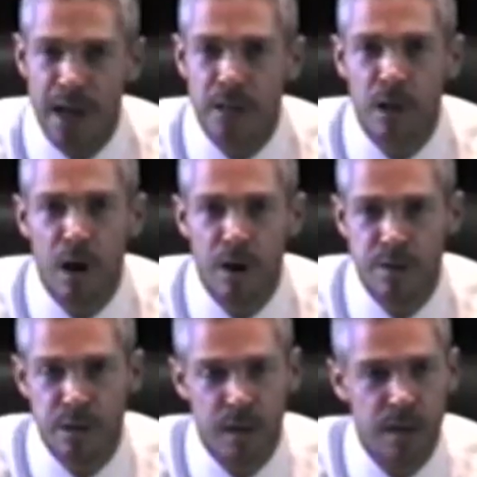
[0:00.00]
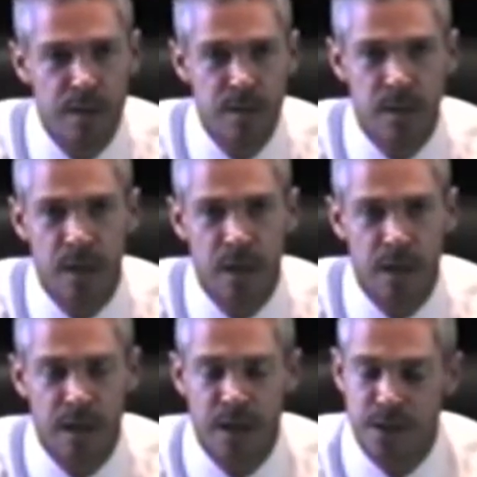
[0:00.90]
and large, is
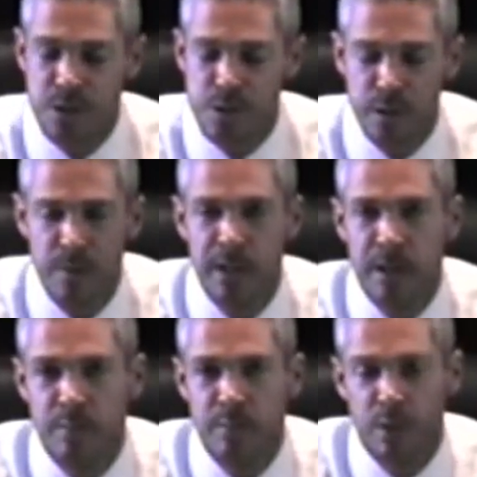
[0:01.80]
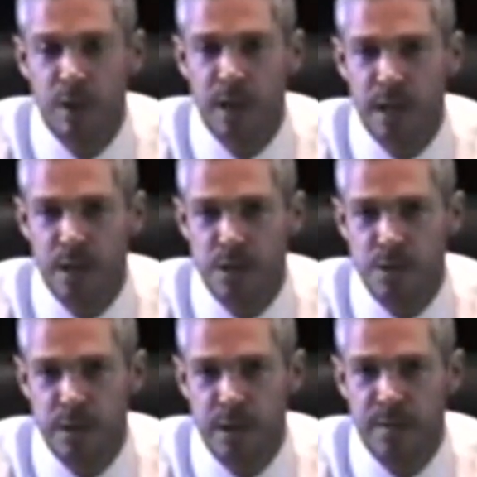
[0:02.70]
an extremely important
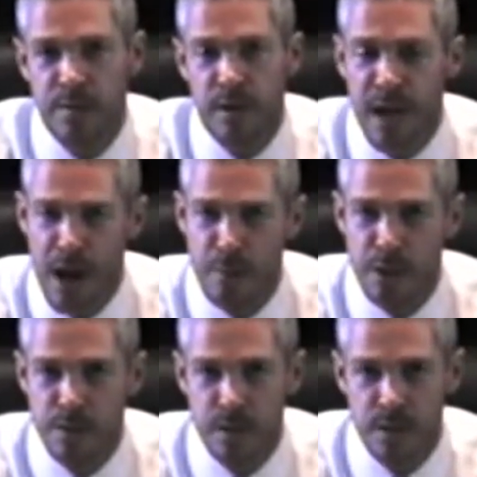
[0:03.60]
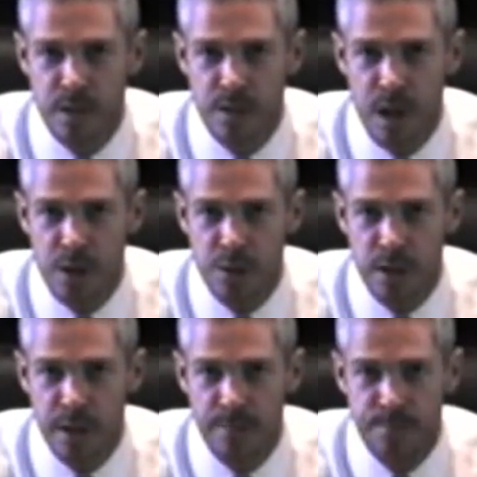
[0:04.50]
industry for commerce in this
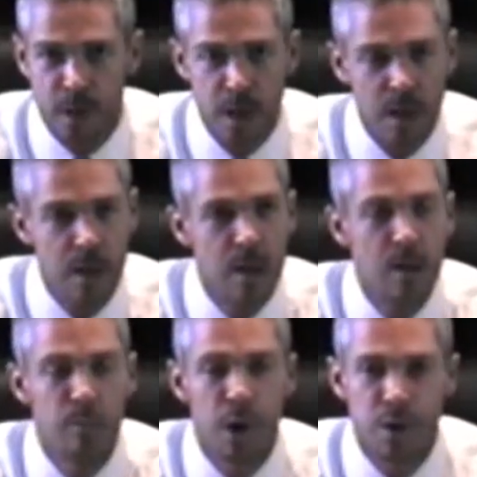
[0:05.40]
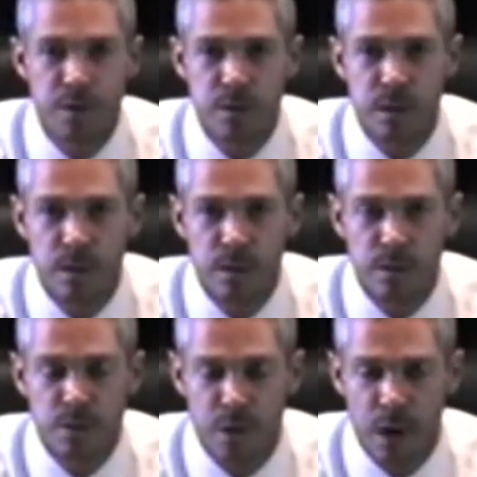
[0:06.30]
country. Most
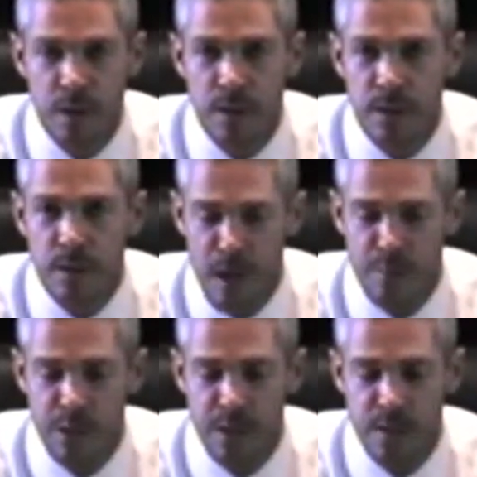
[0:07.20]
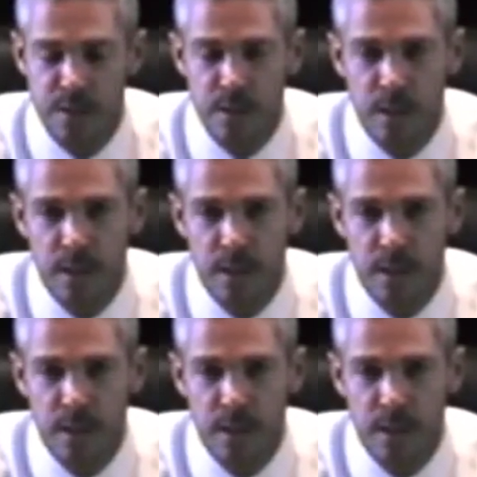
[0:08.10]
truck companies